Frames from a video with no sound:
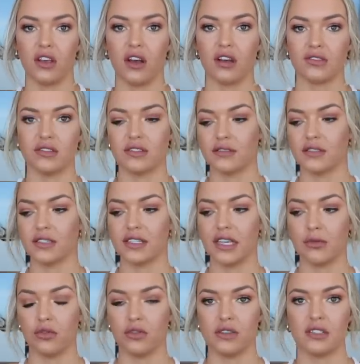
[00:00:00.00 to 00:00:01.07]
You can't just
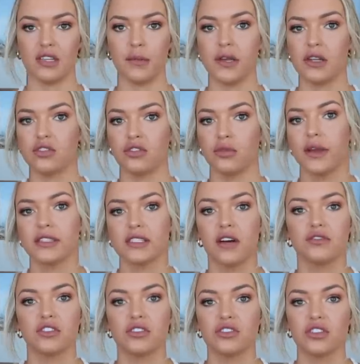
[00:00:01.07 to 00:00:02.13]
sleep on your stomach 2 weeks
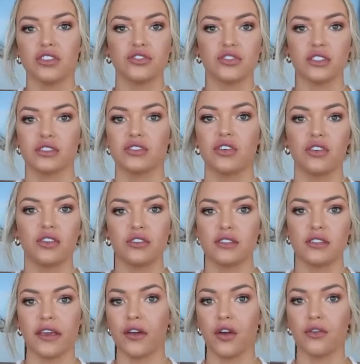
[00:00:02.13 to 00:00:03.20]
after your surgery, so you
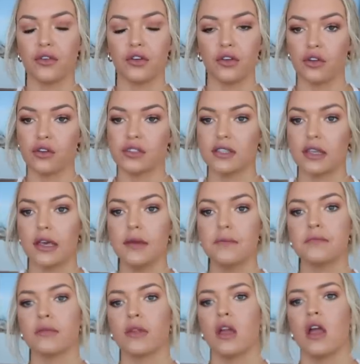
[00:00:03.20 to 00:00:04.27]
just get over and go to
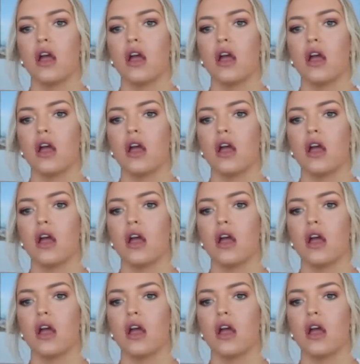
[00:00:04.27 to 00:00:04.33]
sleep.